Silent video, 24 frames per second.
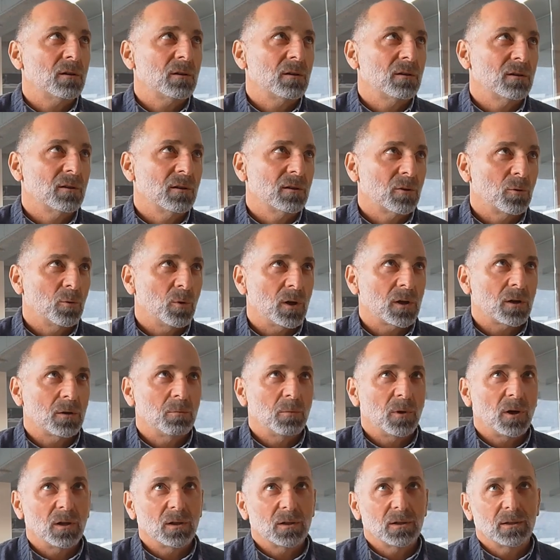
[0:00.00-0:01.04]
the
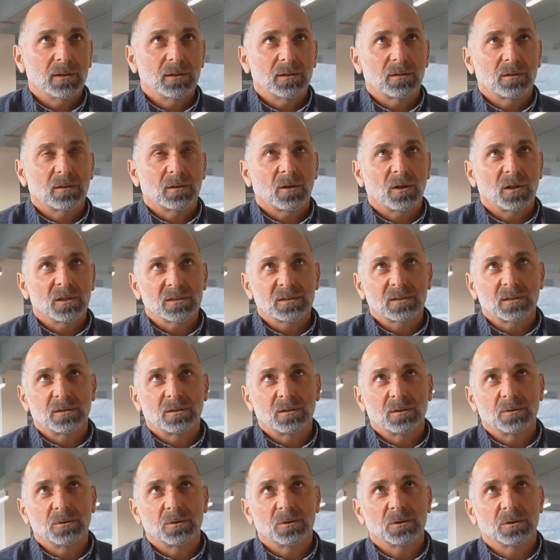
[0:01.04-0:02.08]
Guatemalan
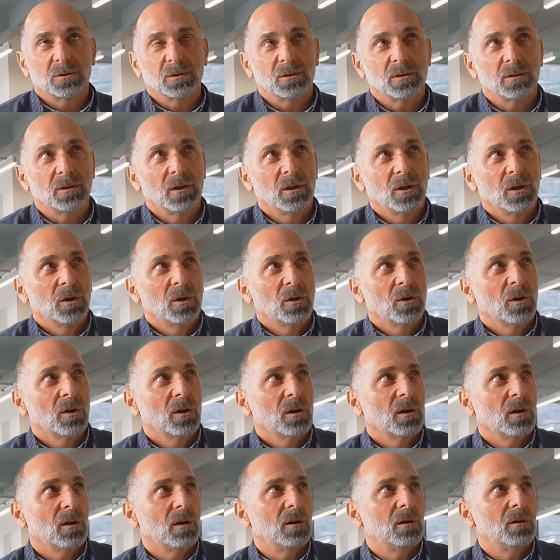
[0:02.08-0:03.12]
Constitution
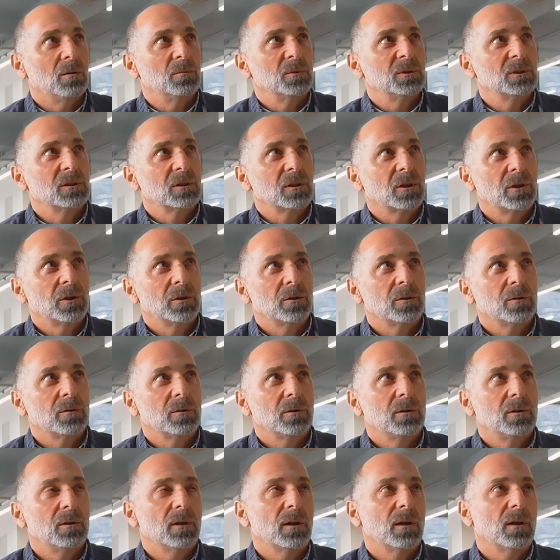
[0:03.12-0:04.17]

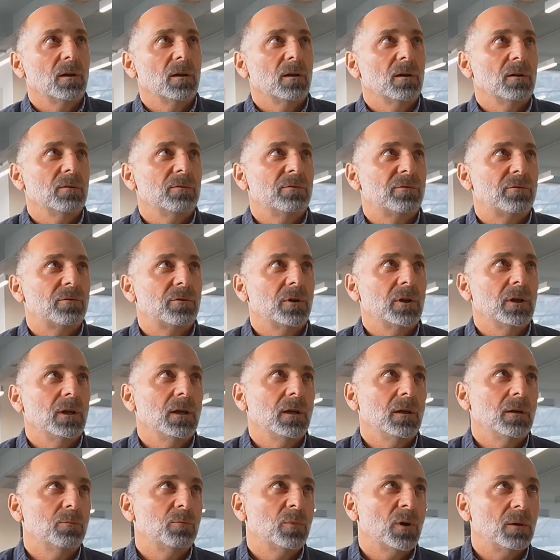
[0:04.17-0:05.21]
secured
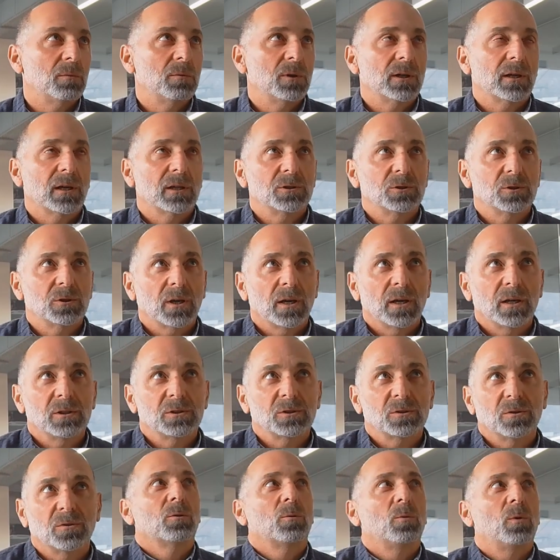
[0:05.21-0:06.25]
free public
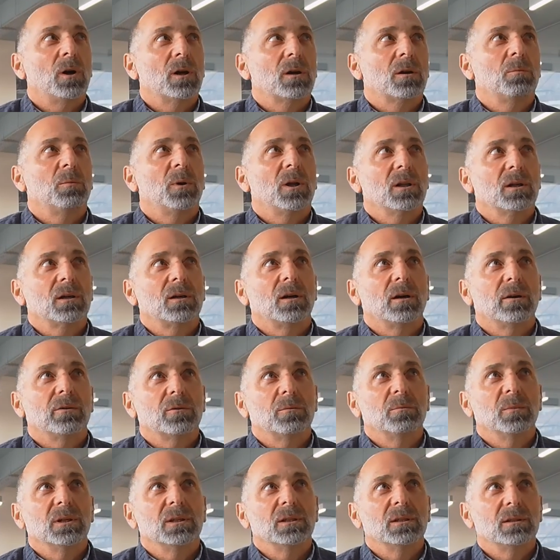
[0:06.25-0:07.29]
education, the Guatemalan
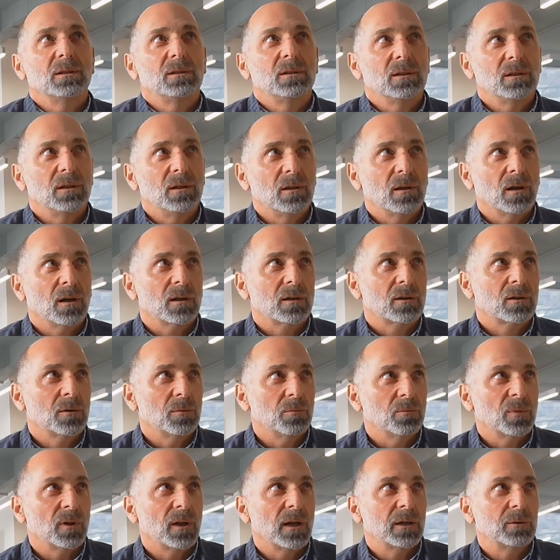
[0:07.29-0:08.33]
government did not
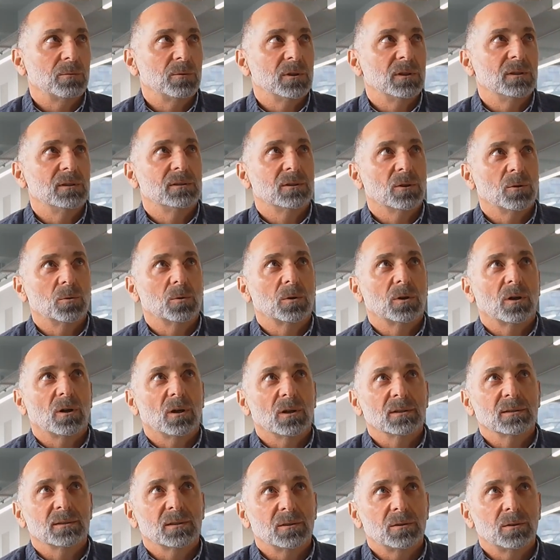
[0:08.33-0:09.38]
comply with its own
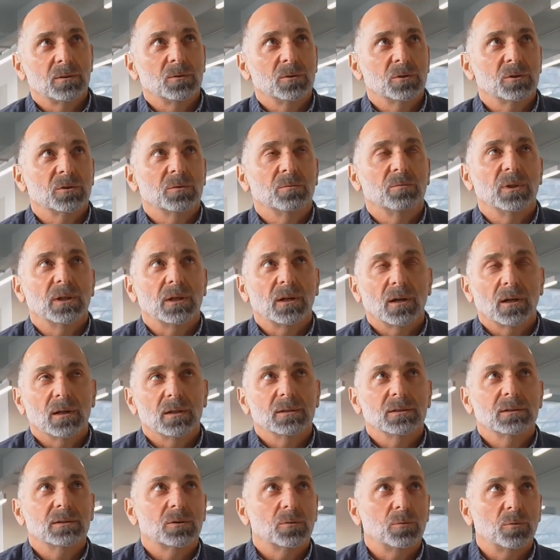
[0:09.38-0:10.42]
constitution
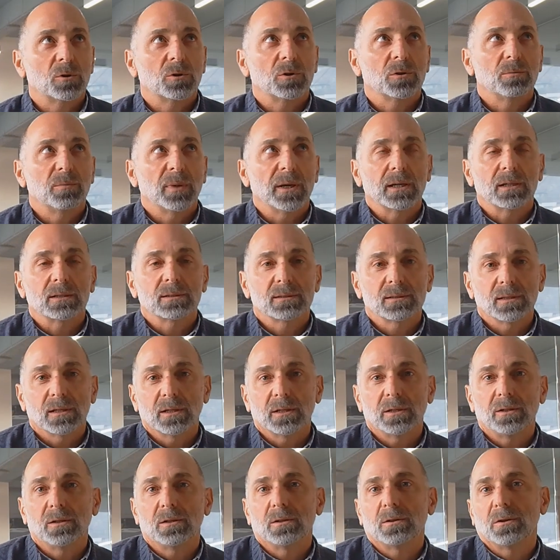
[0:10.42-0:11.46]
because the World Bank
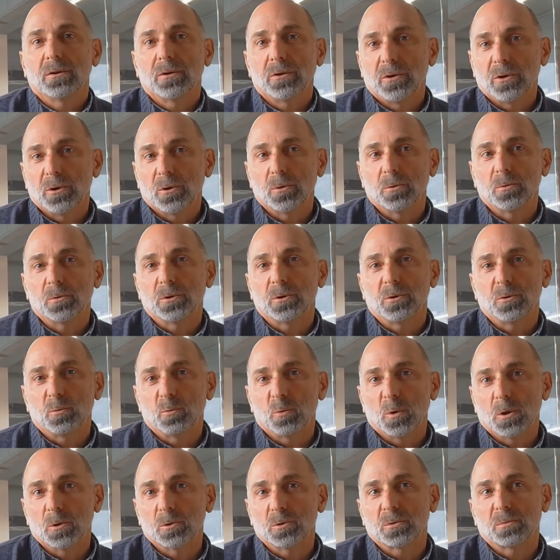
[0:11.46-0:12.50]
said, no, you
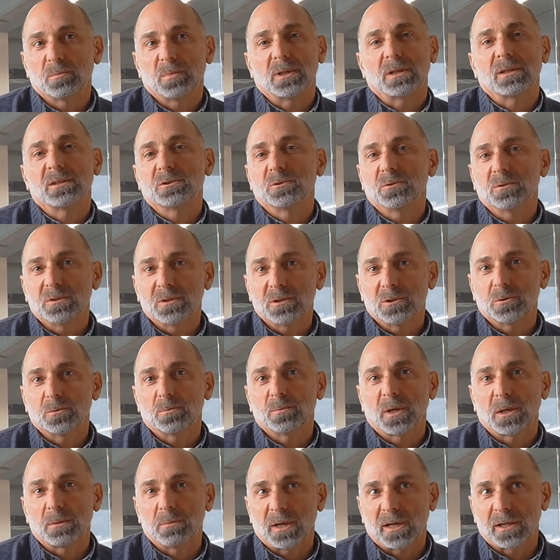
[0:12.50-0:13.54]
won't, because you need to
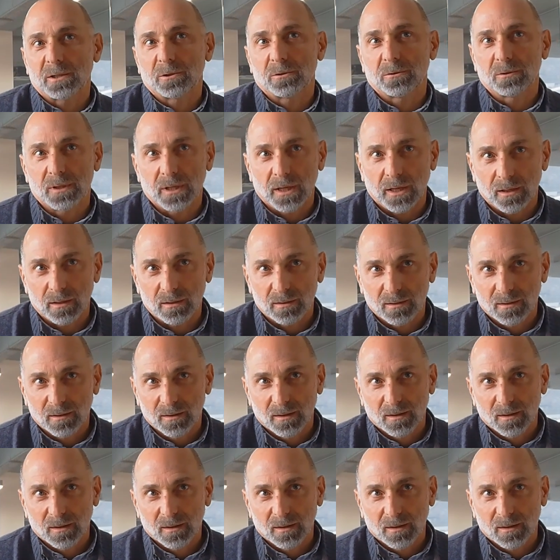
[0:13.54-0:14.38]
pay back your debt.